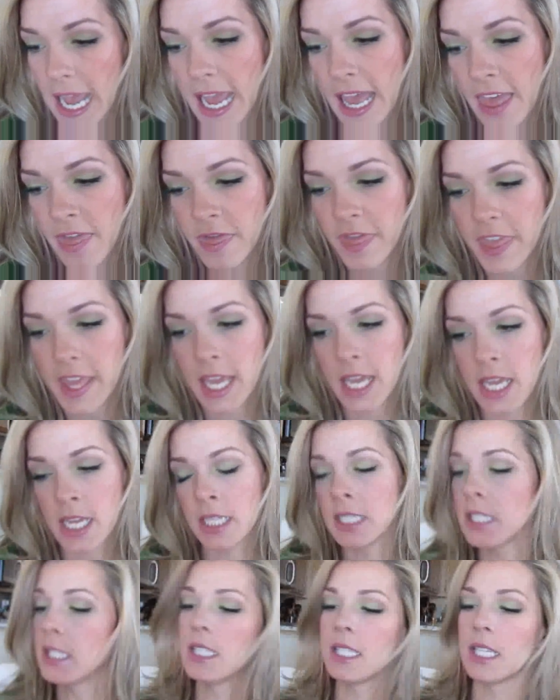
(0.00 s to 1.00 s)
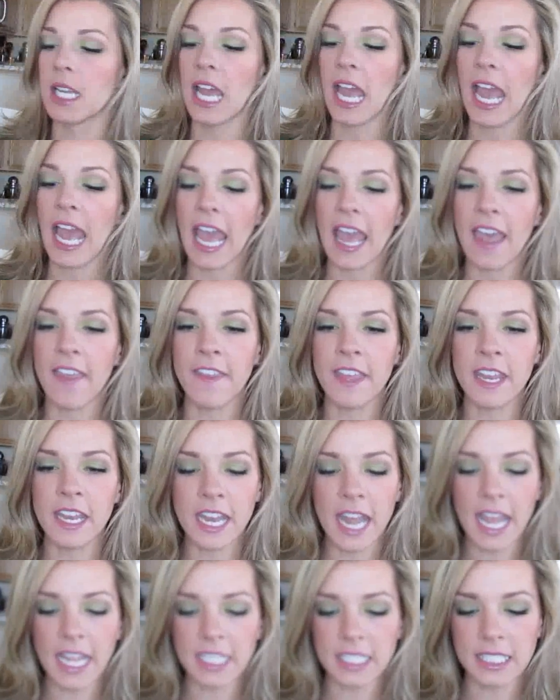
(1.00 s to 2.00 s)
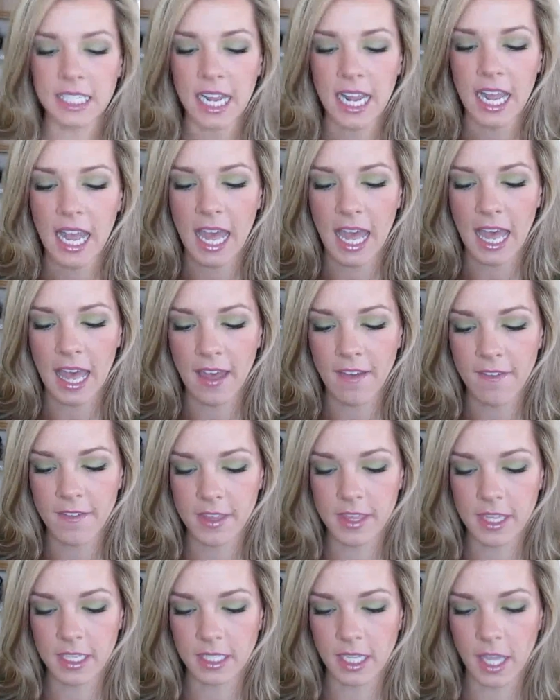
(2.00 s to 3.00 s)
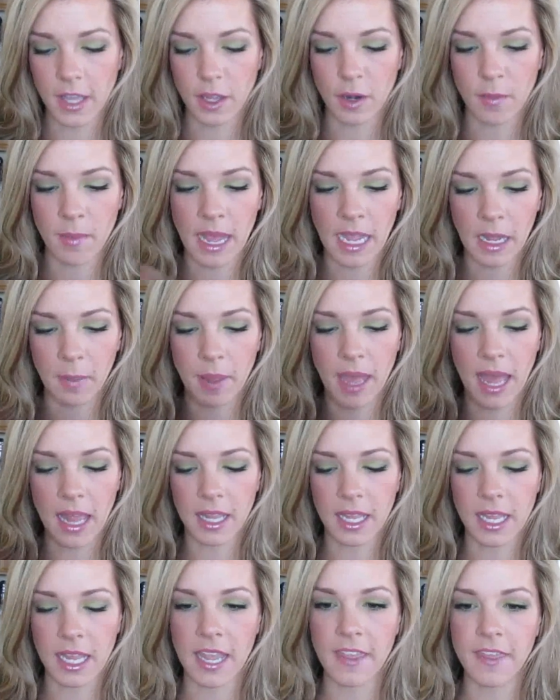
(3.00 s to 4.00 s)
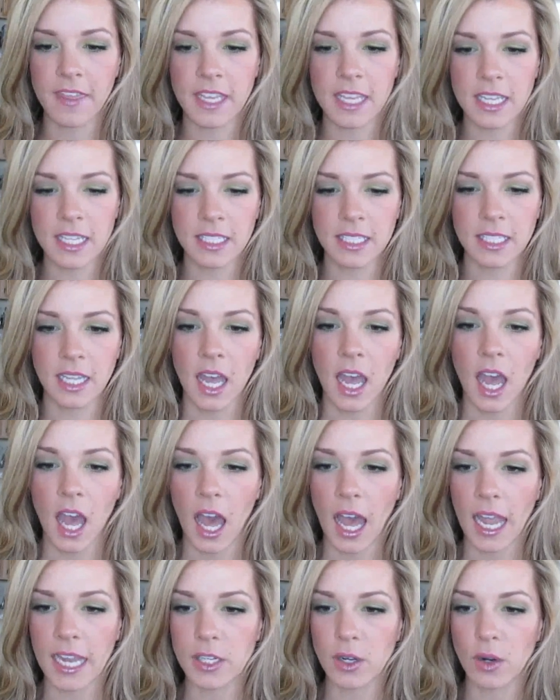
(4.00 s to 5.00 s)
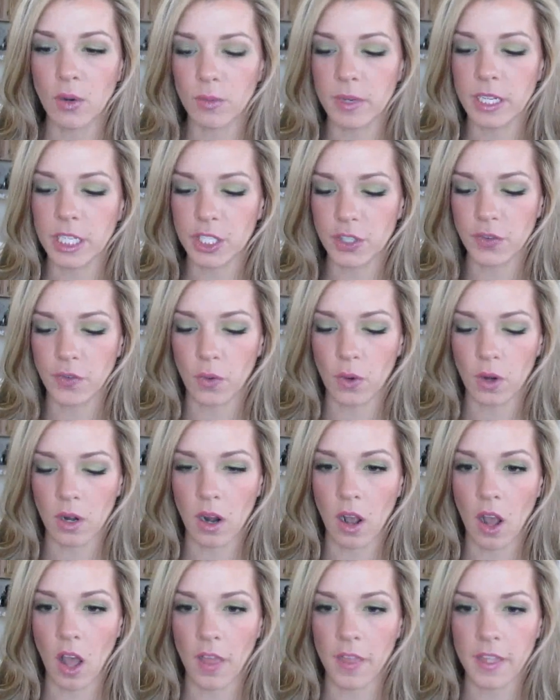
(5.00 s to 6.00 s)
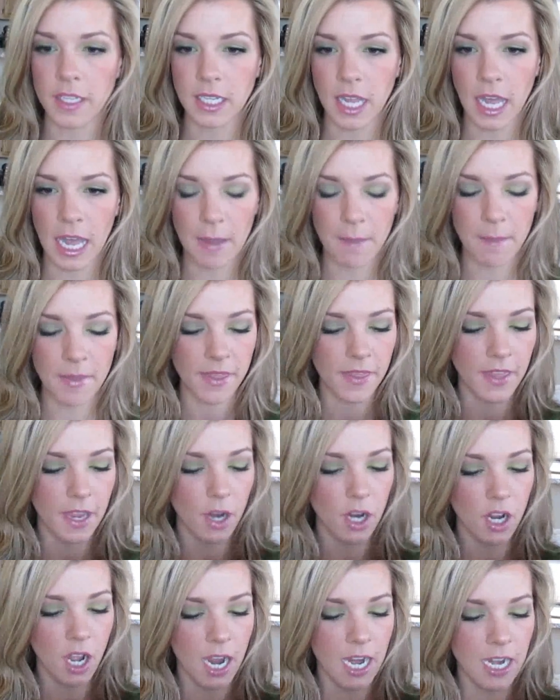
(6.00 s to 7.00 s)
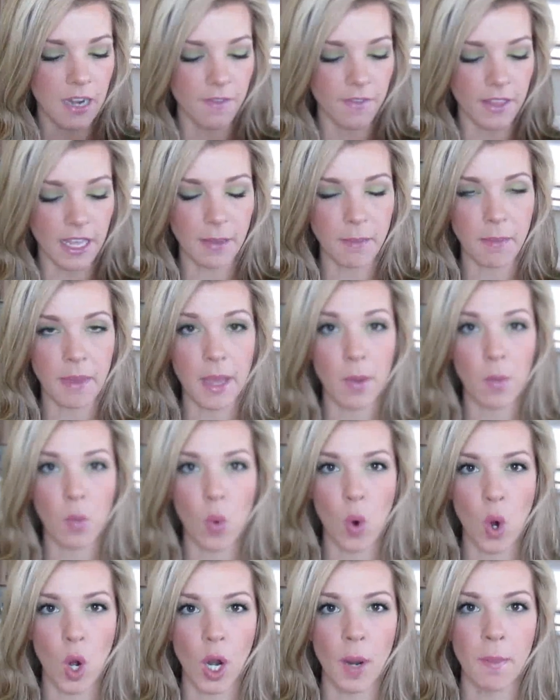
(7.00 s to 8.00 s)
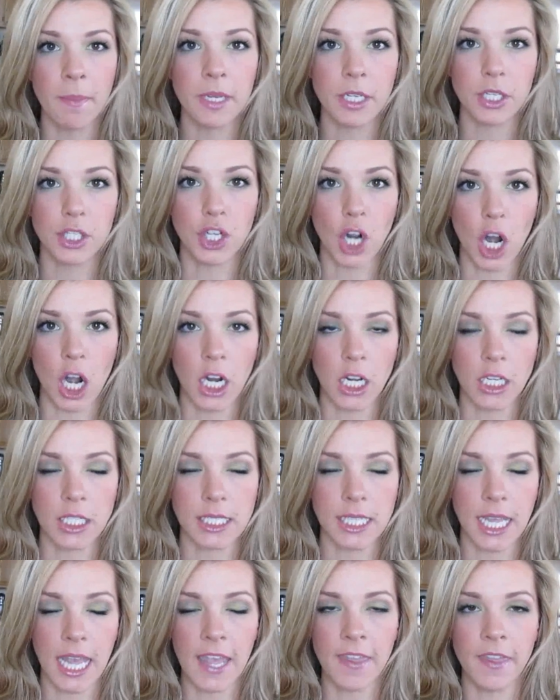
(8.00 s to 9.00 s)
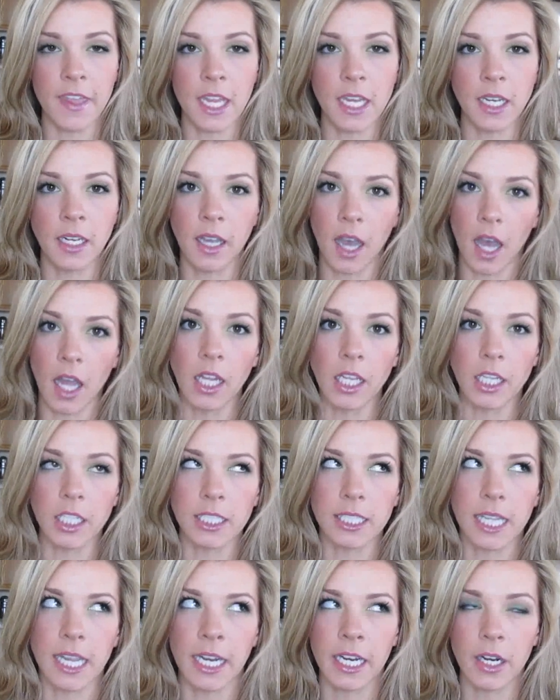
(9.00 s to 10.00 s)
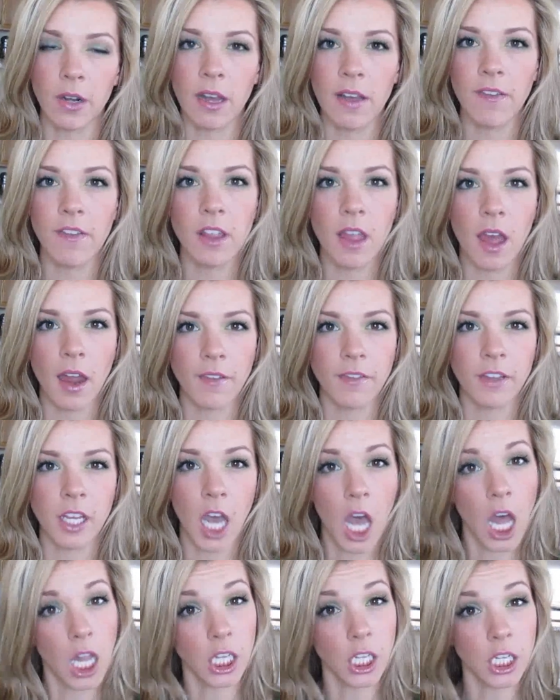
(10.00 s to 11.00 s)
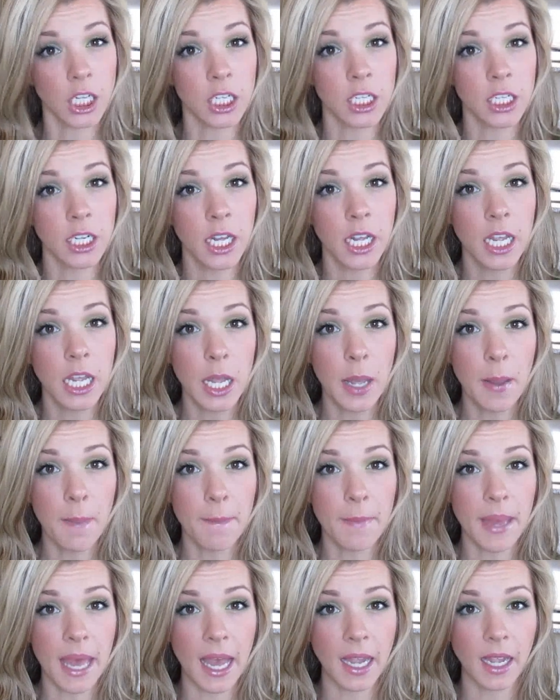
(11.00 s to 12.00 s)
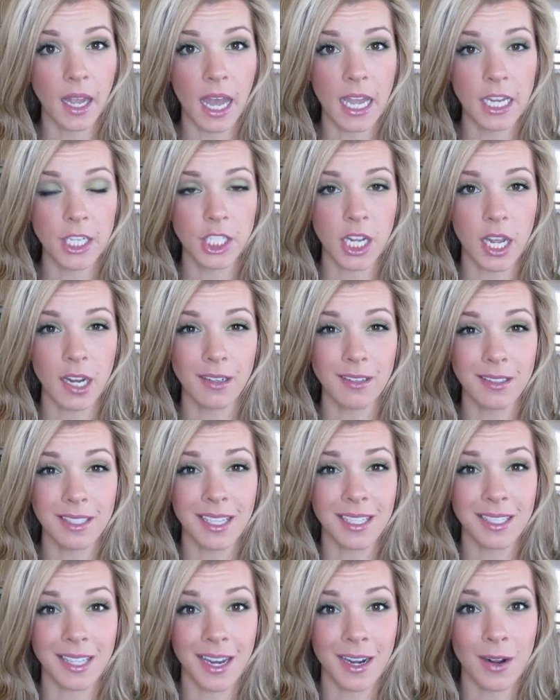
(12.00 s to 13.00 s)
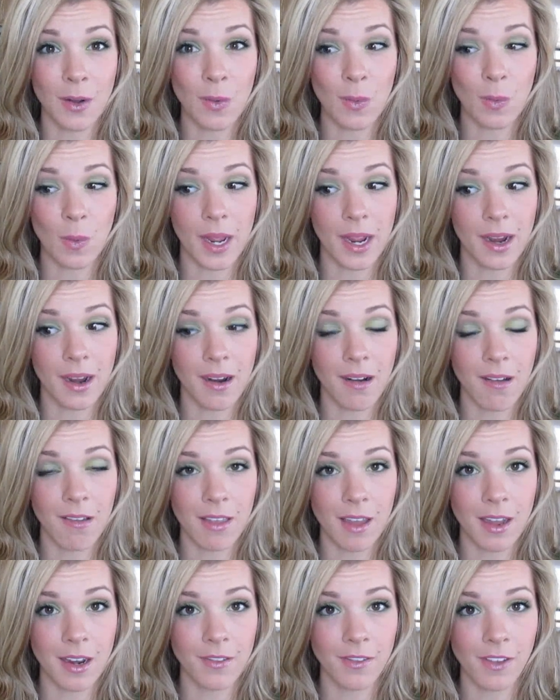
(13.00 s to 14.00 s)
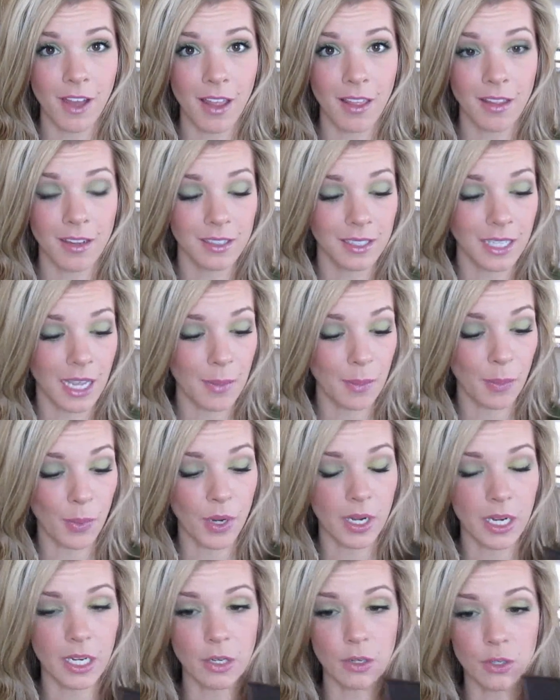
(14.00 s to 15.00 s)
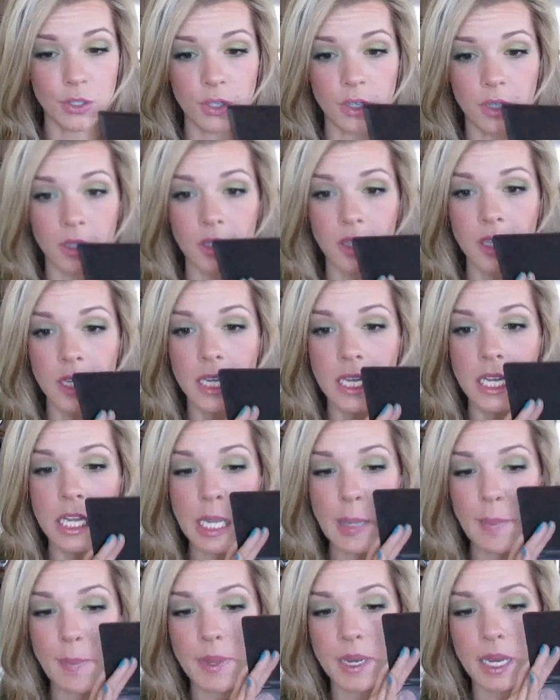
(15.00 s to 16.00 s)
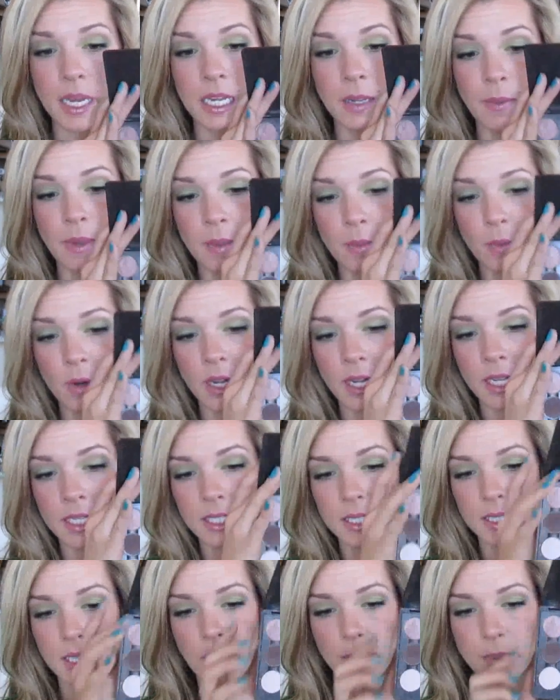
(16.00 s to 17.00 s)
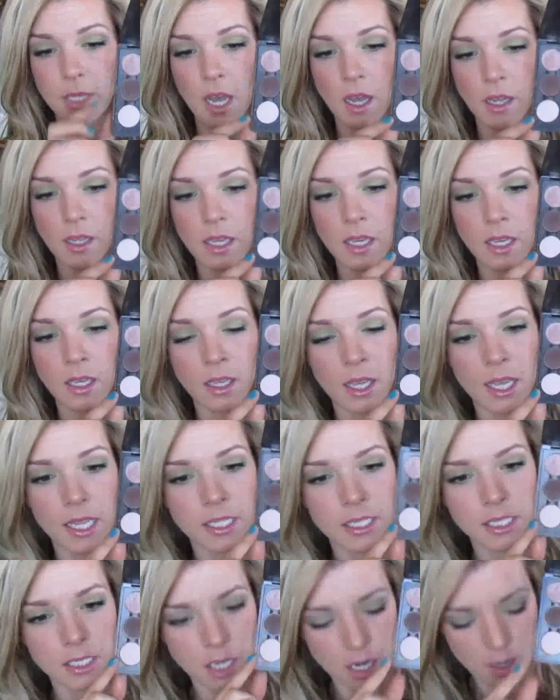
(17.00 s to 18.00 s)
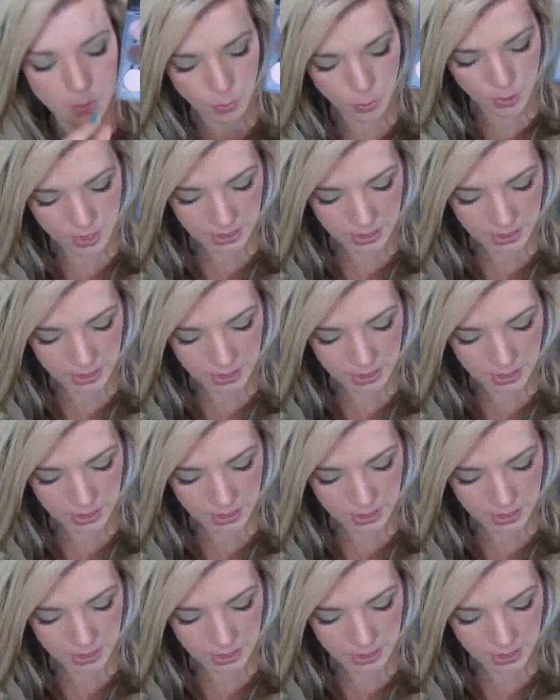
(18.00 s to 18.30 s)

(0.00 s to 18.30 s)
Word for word: and things. And then next I have this other MAC palette, and these I don't reach for all the time, but they're kind of like my warm darks and then colors. And I don't have a lot of colored MAC eyeshadows because I don't wear a lot of colors. I'm pretty neutral. But anyway, Morgan, stop talking and start